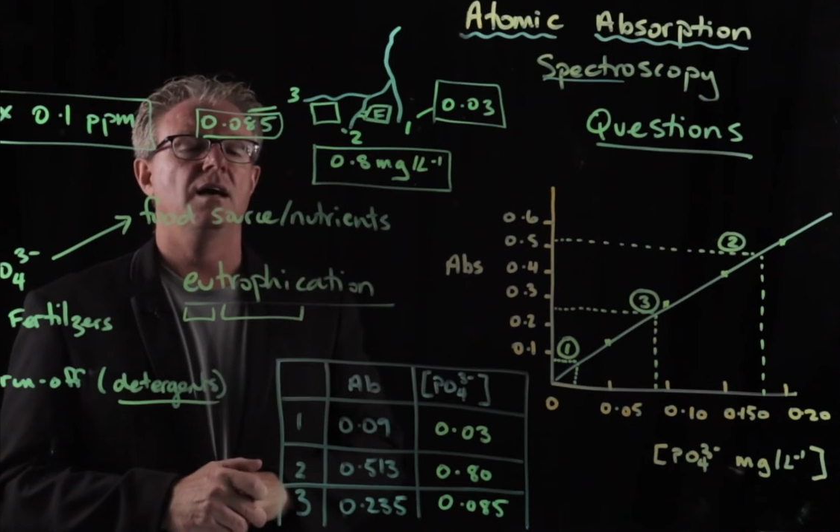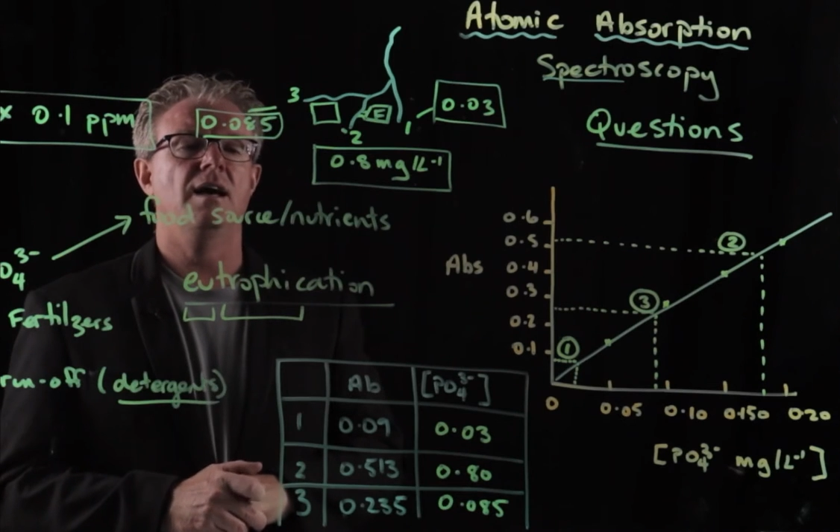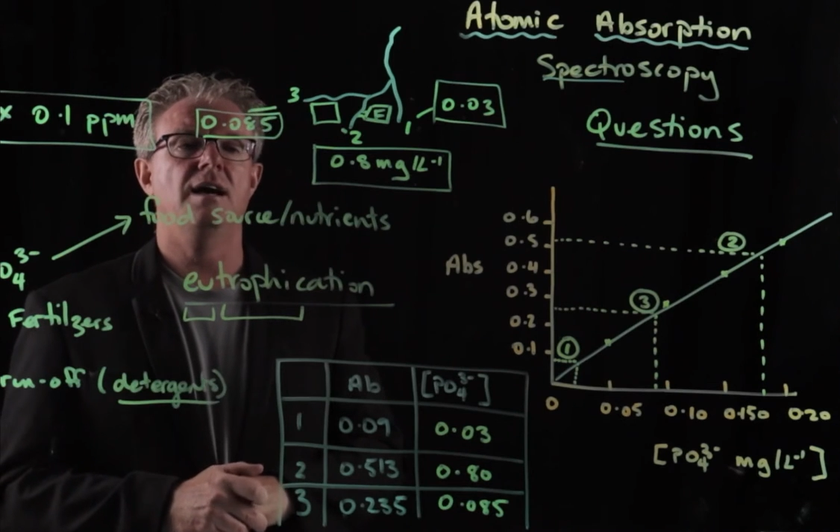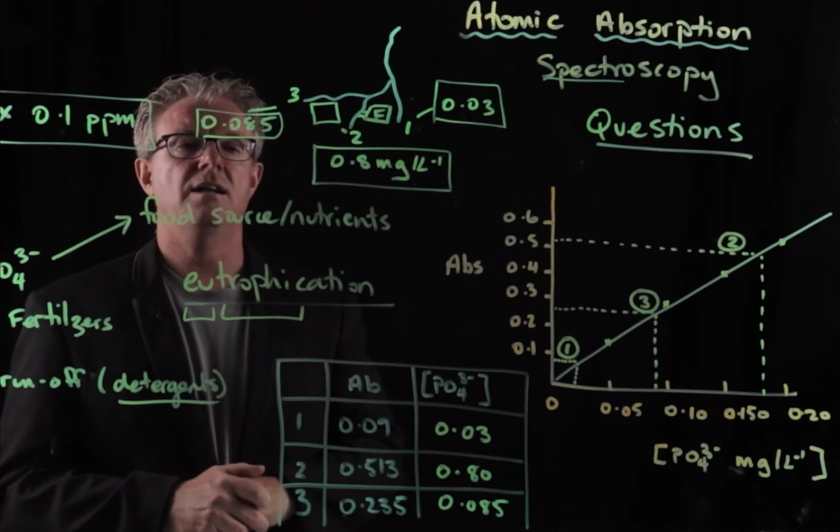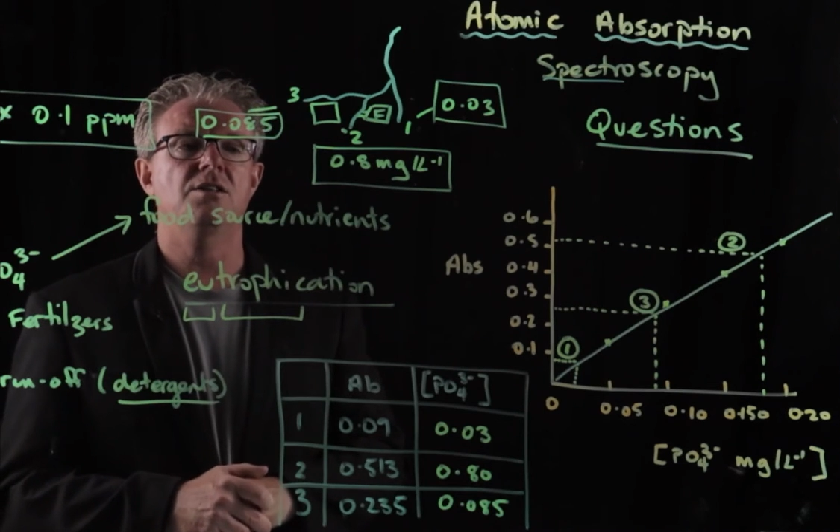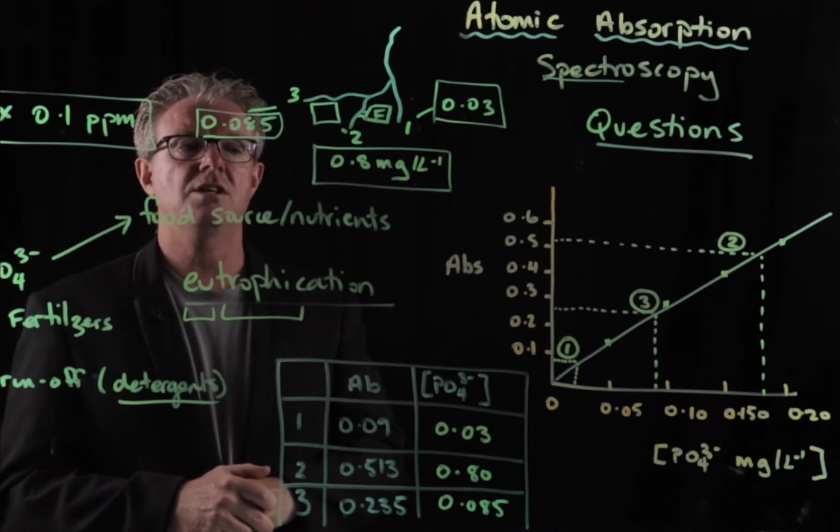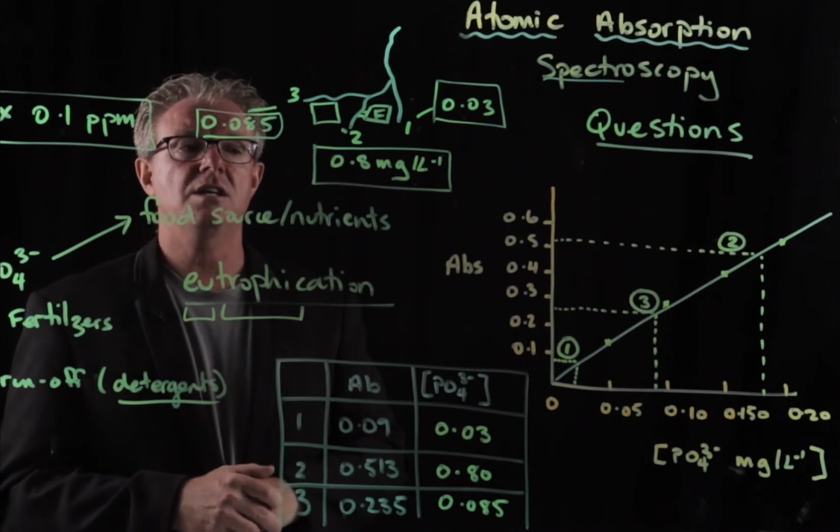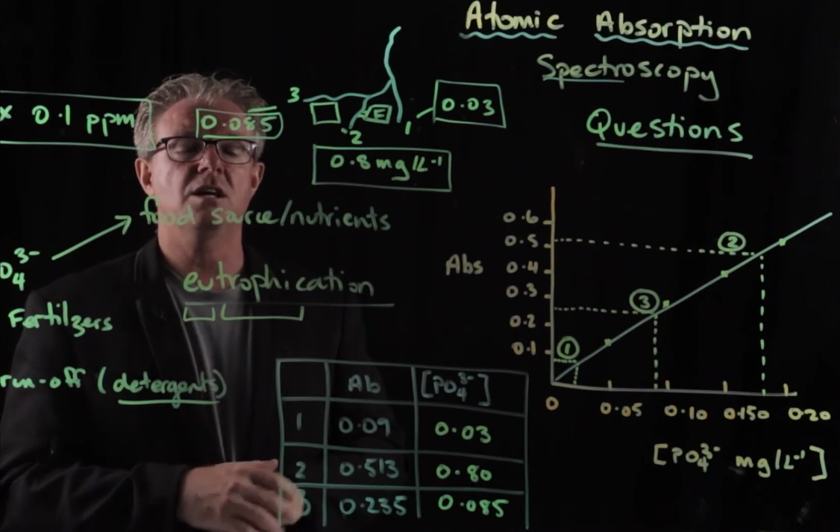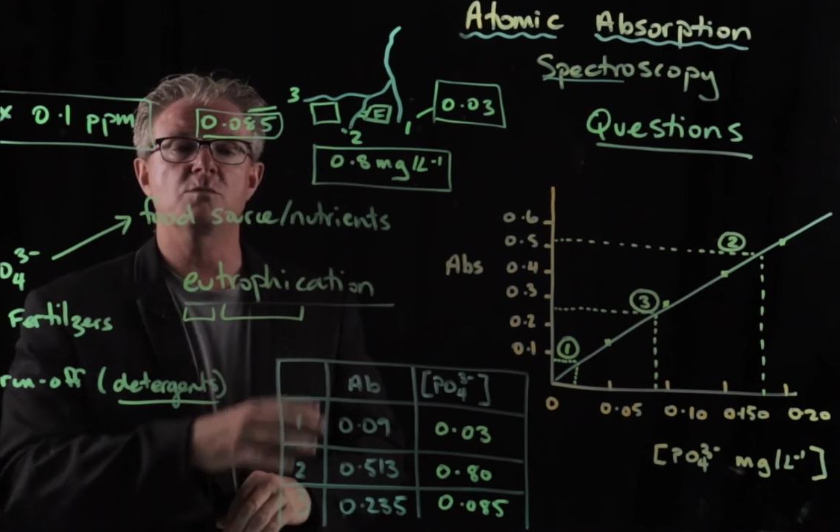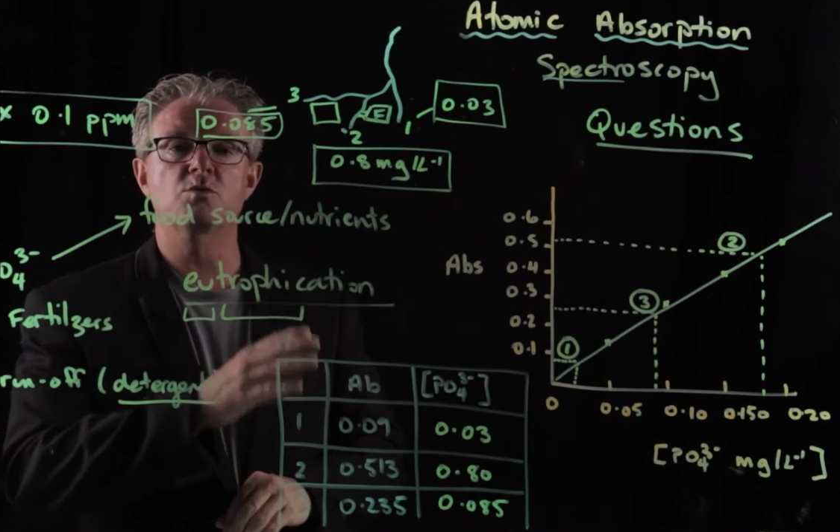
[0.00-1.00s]
and
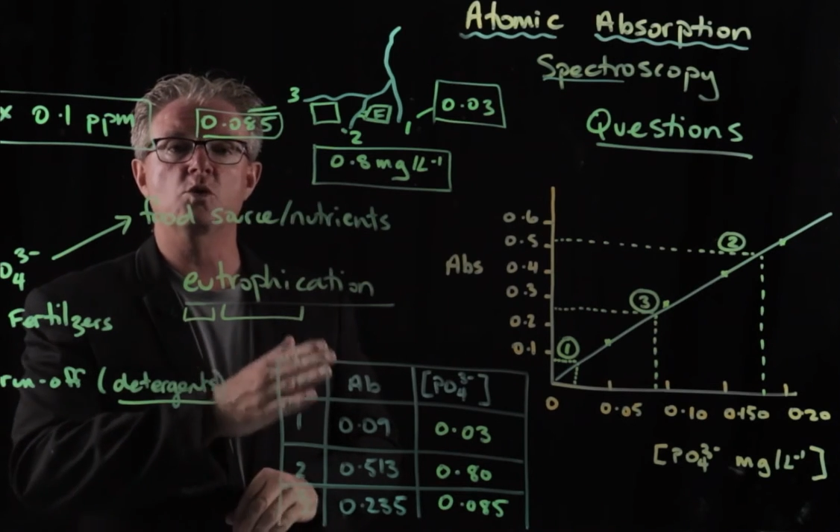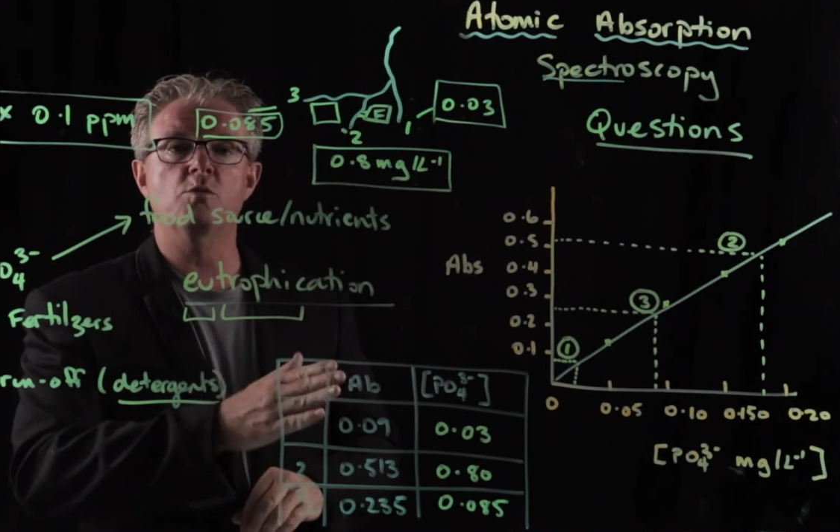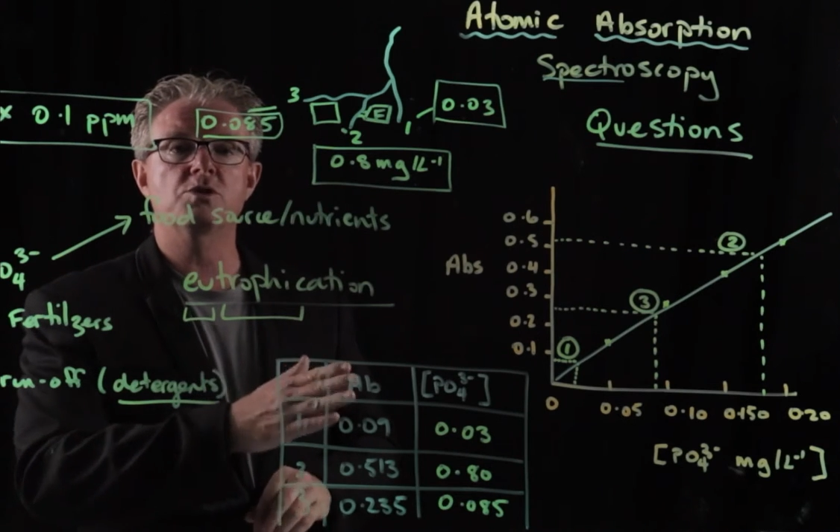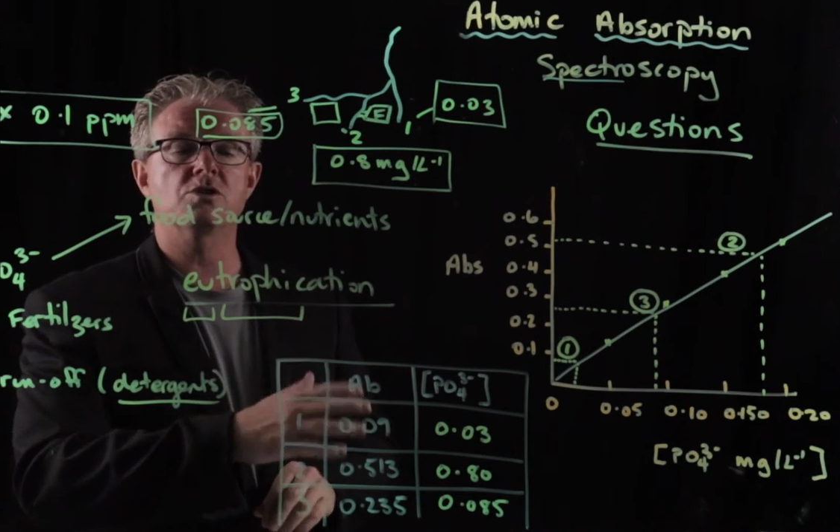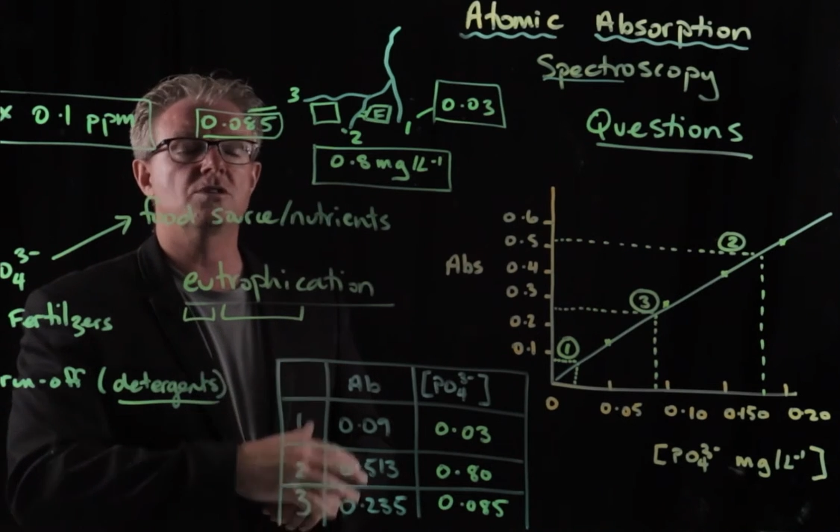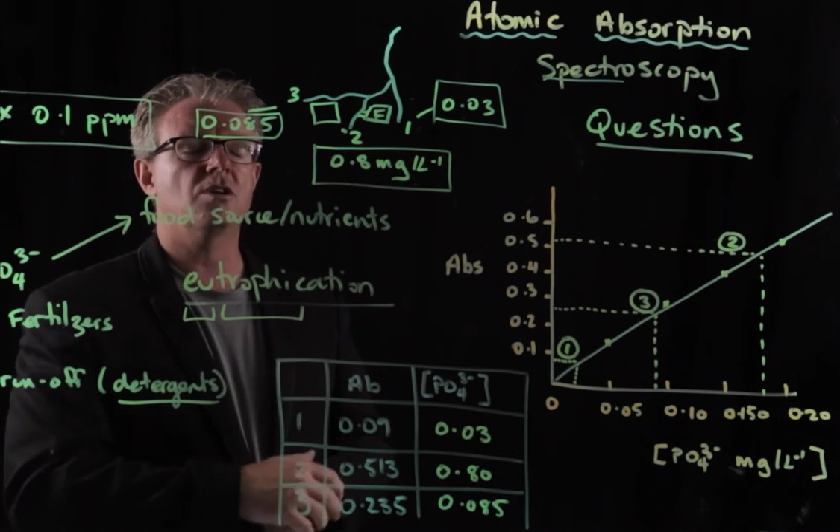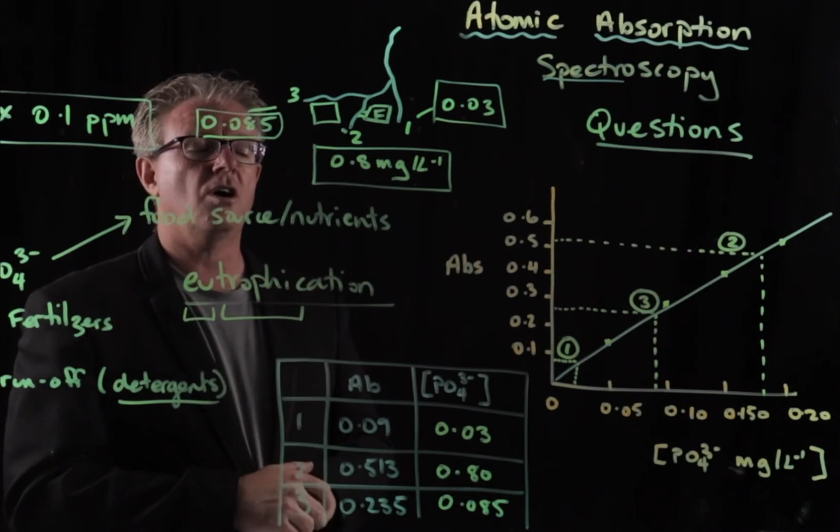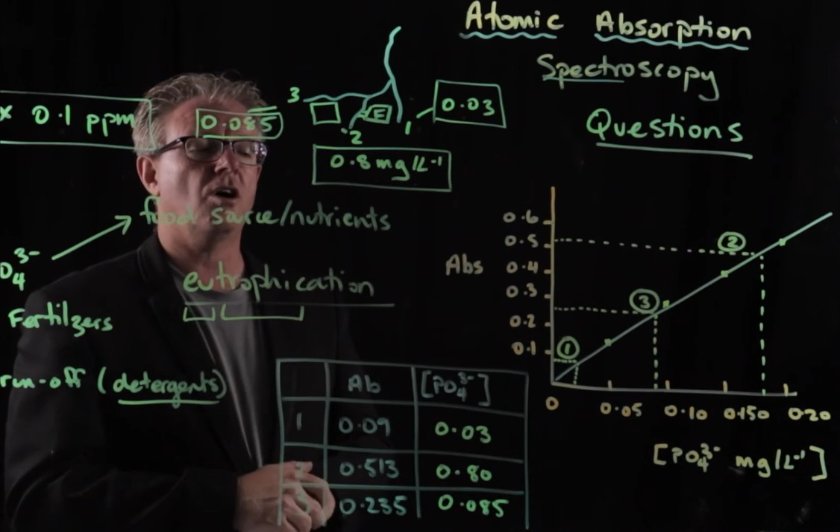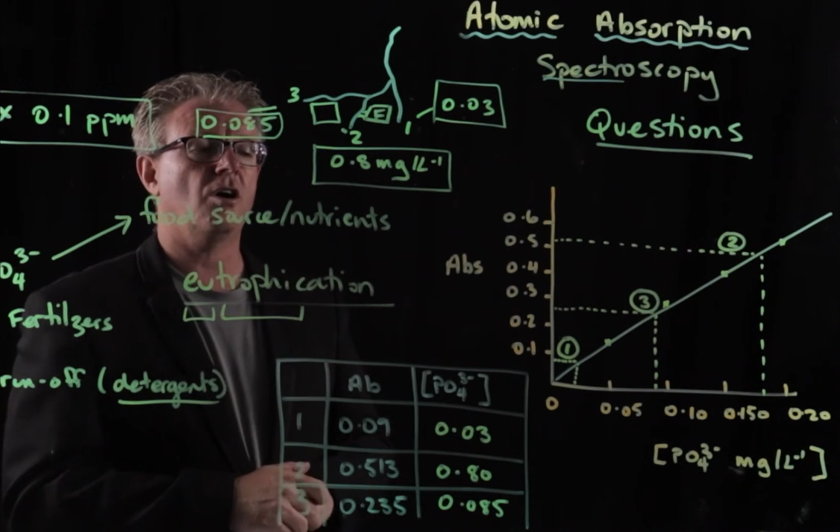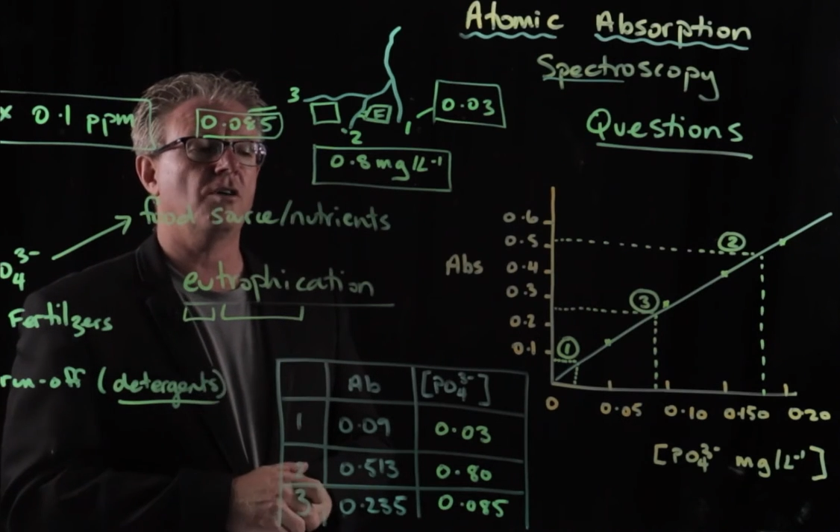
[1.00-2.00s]
the absorption
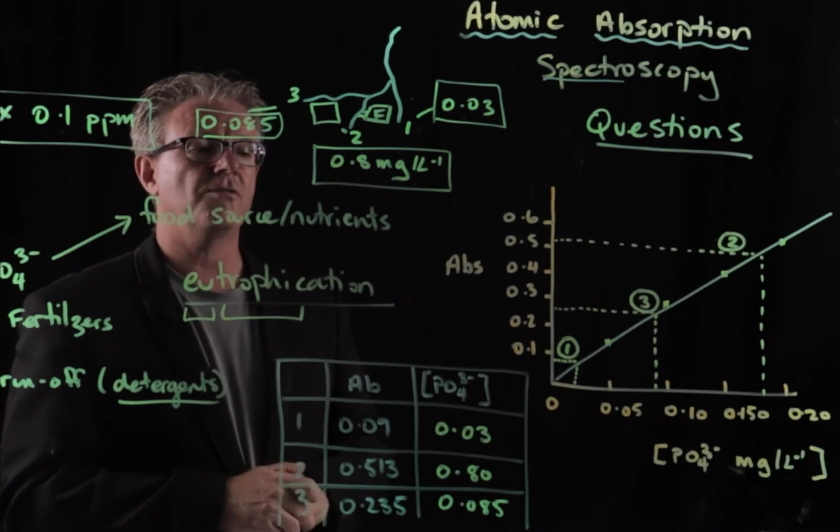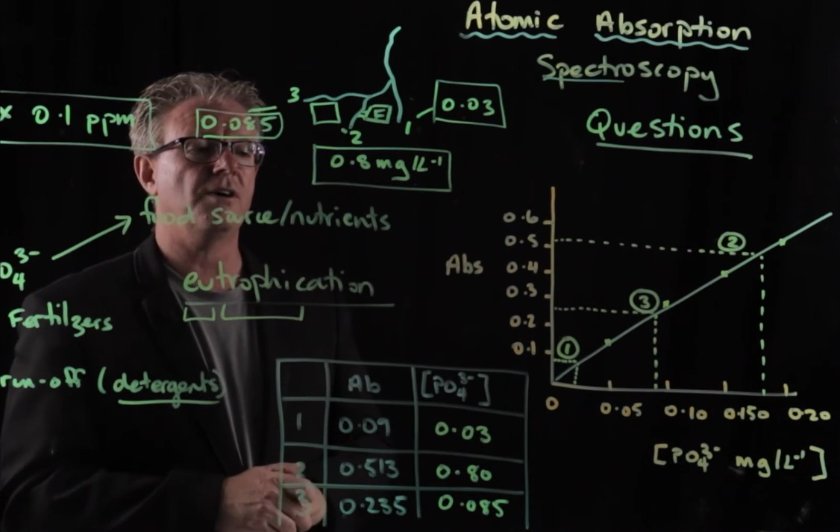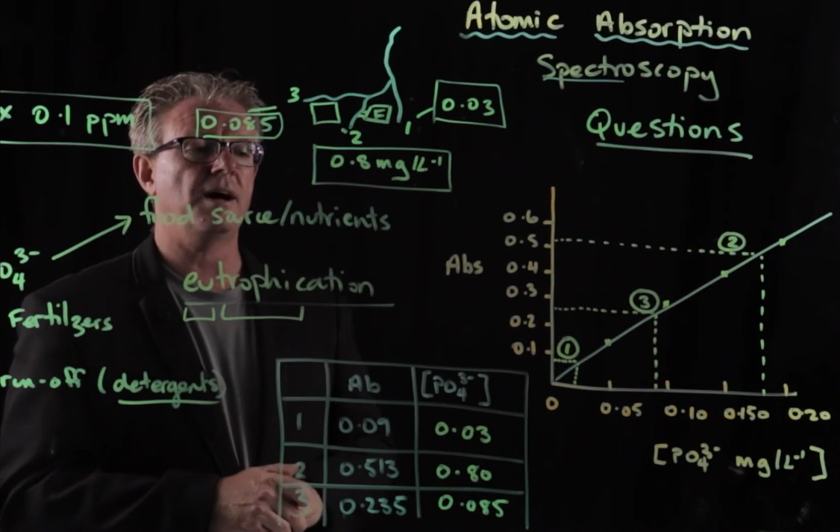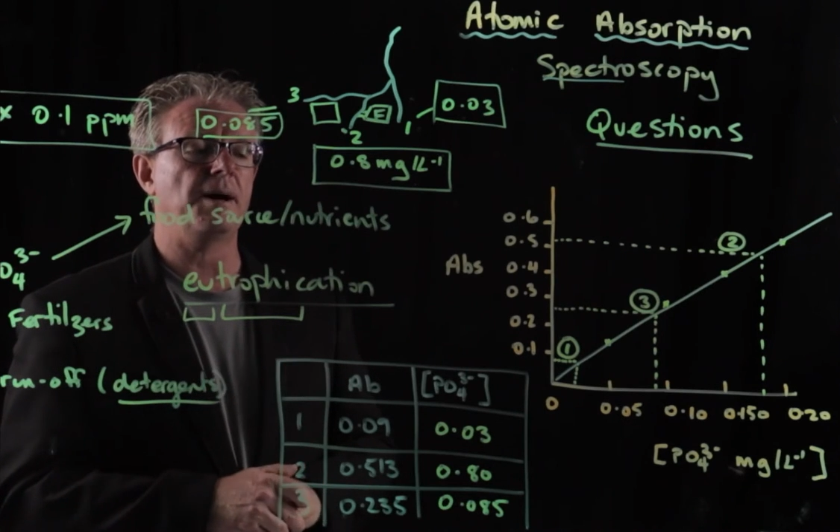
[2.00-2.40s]
of